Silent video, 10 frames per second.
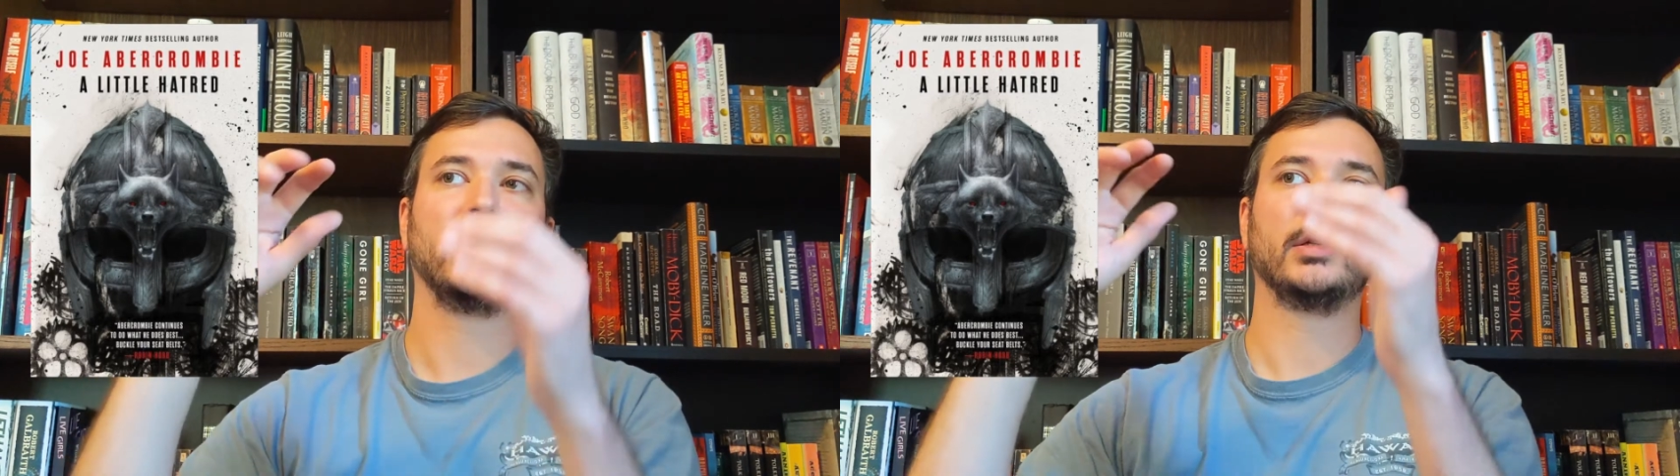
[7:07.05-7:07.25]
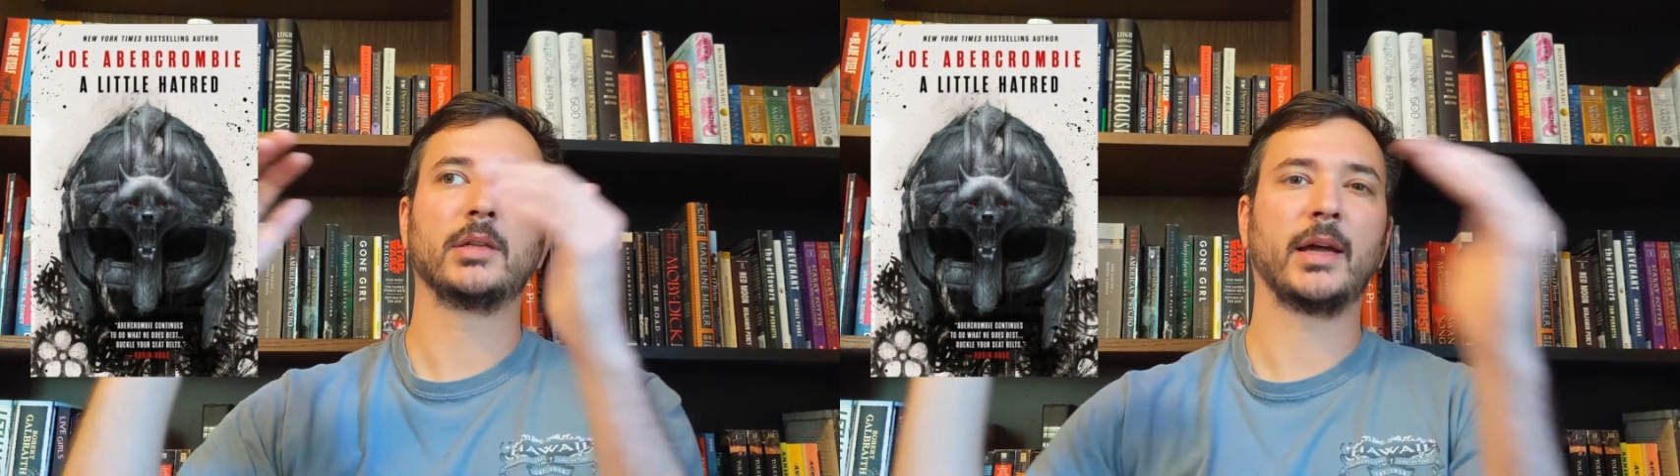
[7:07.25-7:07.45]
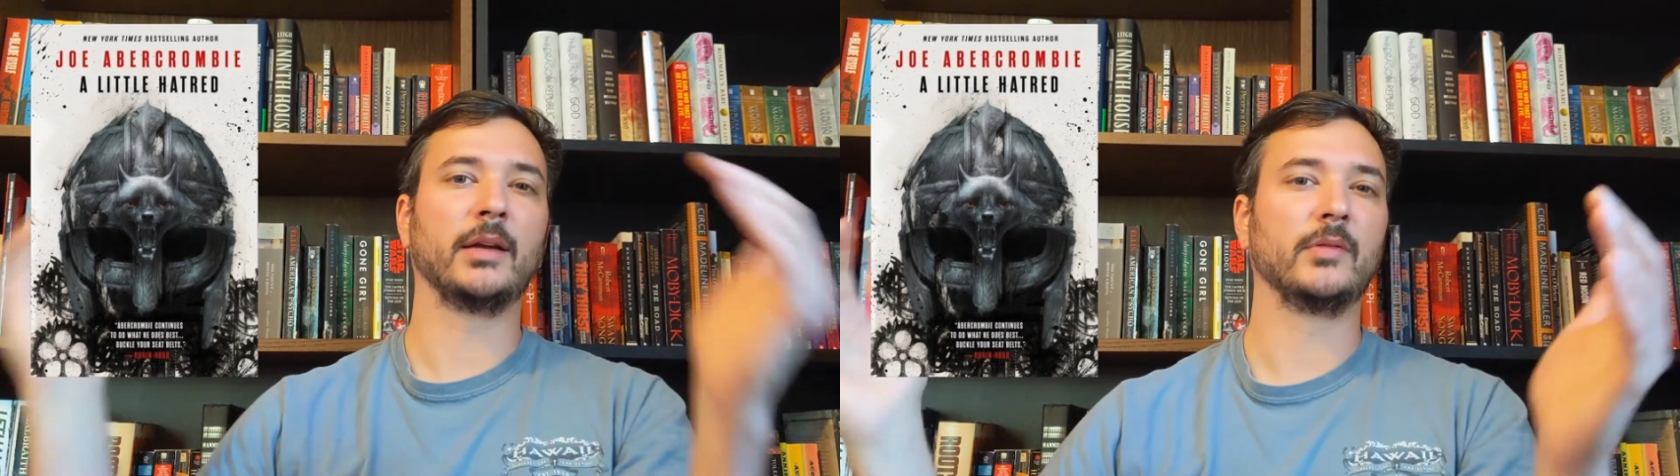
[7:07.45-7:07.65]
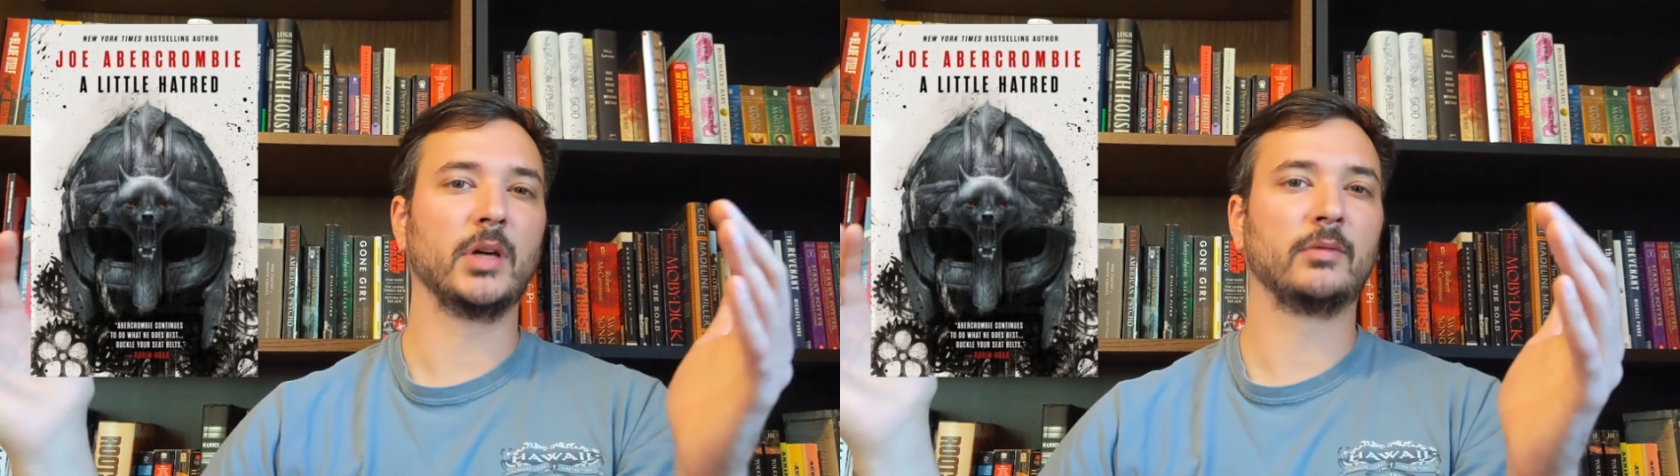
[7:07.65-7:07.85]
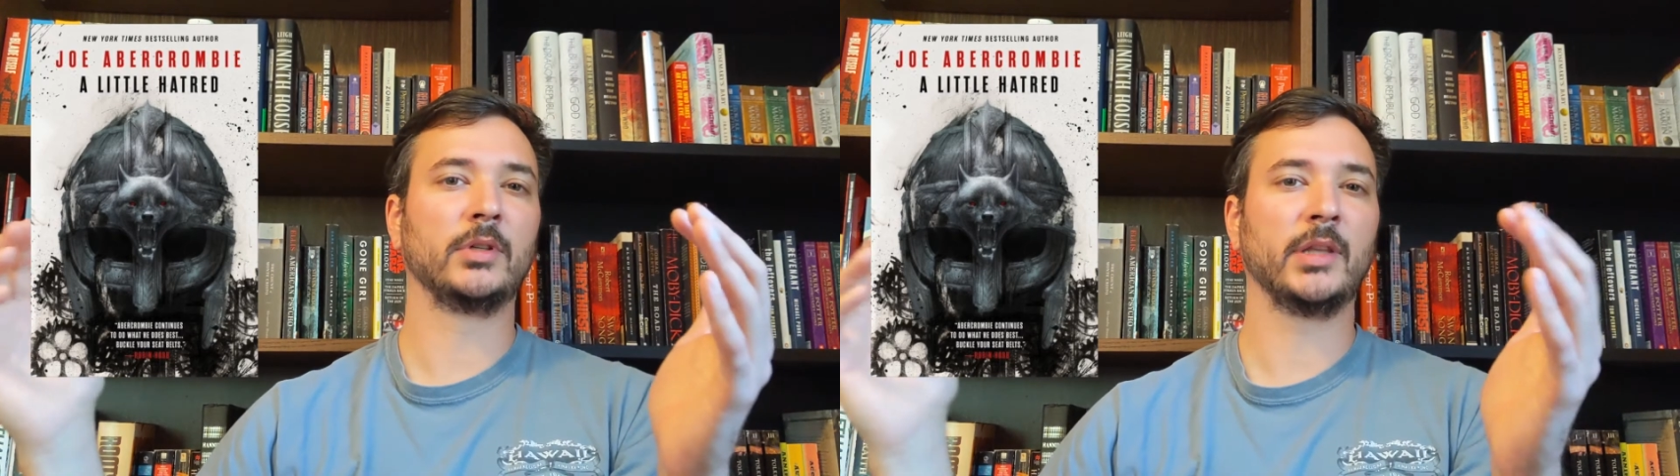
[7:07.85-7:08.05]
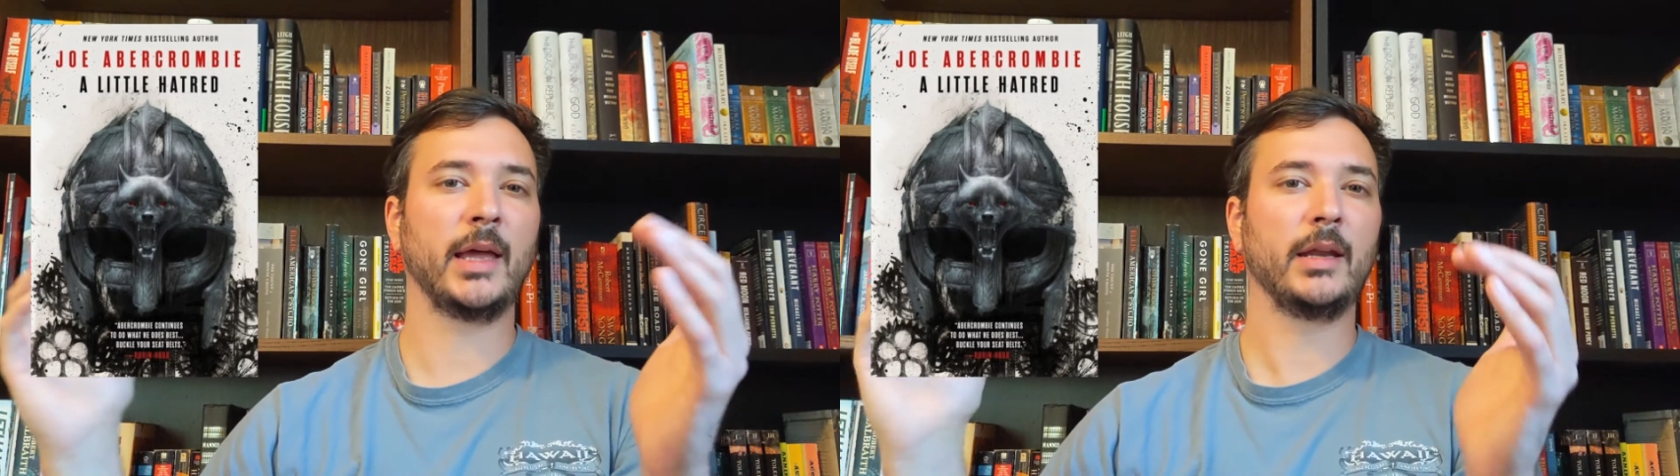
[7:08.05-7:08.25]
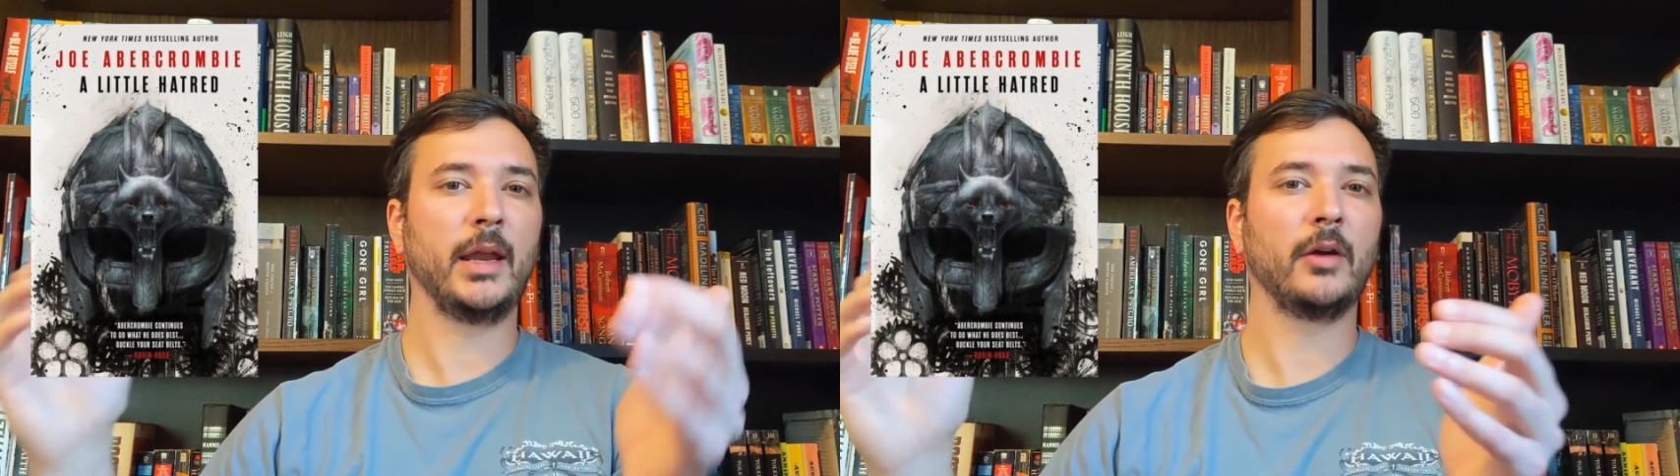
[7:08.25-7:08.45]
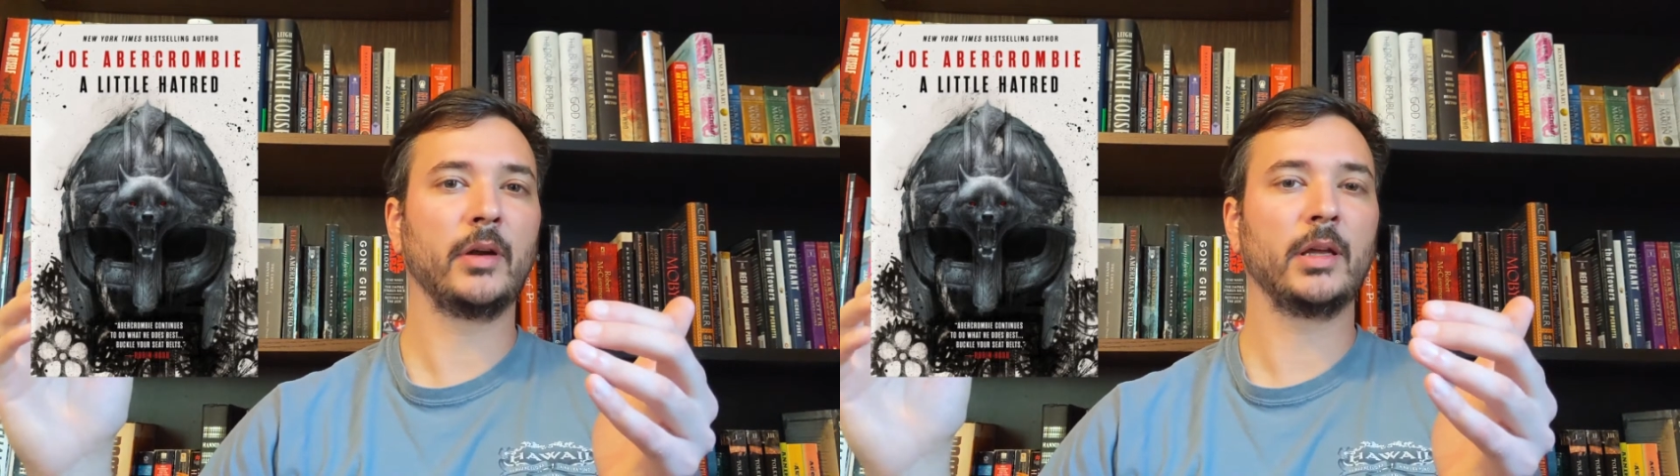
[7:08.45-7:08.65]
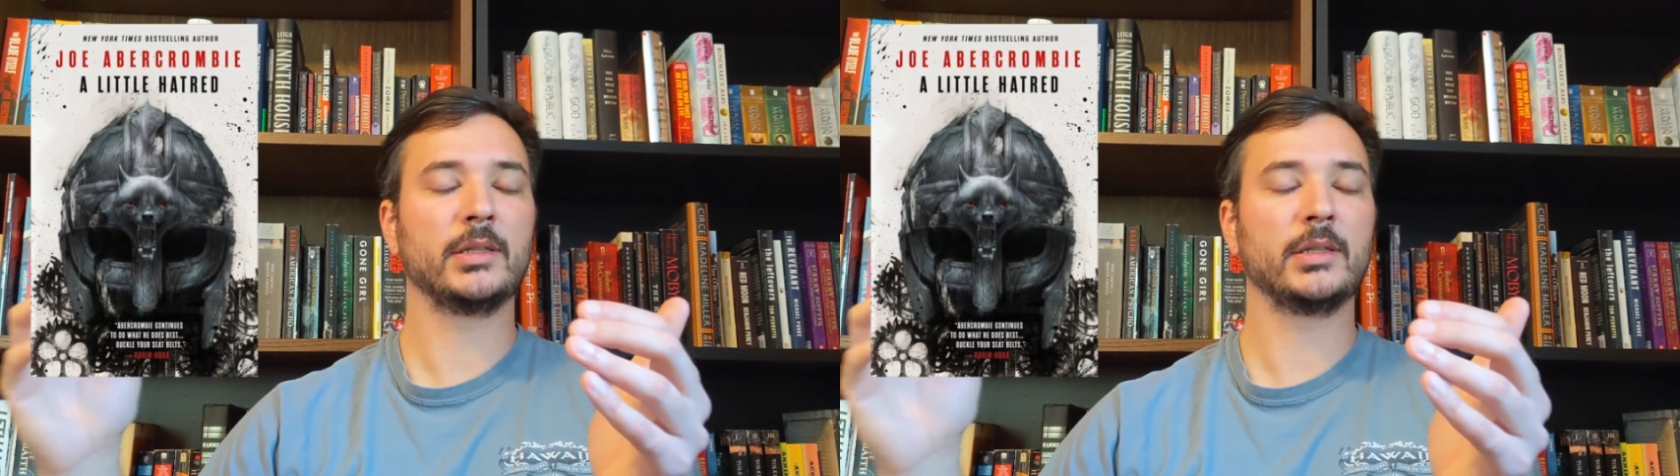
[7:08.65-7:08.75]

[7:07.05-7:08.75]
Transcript: to kind of govern that area.